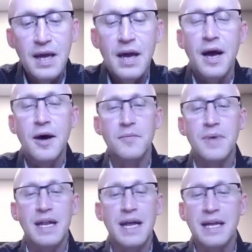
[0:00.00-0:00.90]
um,
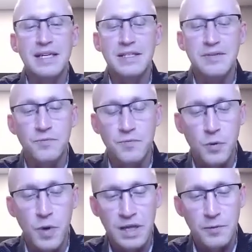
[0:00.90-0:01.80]
and, and i just
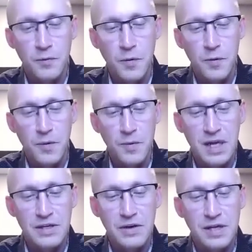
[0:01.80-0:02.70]
quickly before we
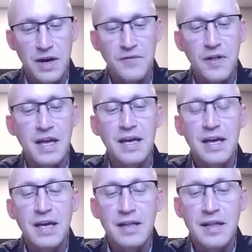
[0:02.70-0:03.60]
get to your answer i feel like
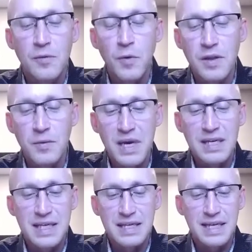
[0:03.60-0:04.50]
one of the
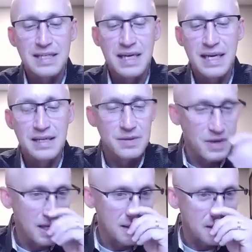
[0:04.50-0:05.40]
biggest things i see is
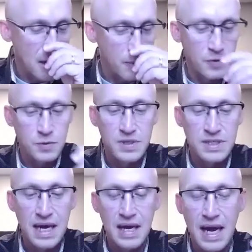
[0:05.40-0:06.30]
is couples will
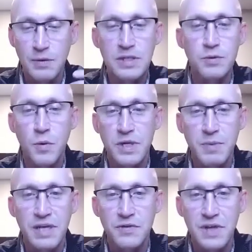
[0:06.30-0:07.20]
say hey we just want what's
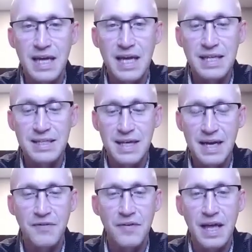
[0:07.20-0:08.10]
best for the kids and
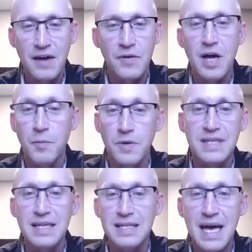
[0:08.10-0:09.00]
i feel like every couple
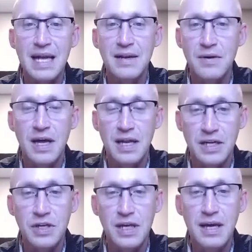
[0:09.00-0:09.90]
says that
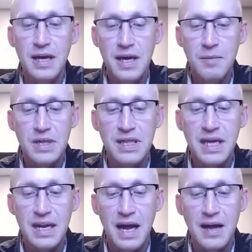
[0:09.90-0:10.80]
initially but
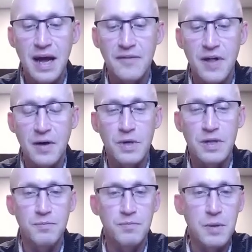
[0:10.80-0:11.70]
then I, I feel like
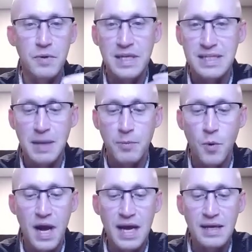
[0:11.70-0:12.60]
when people then step
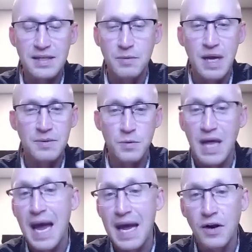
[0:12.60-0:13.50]
away, sometimes when
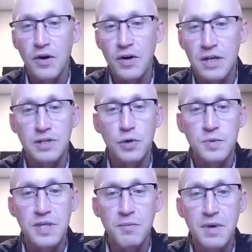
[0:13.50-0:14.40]
that anger
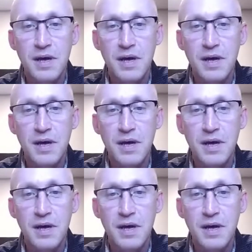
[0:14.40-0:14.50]
consumes them,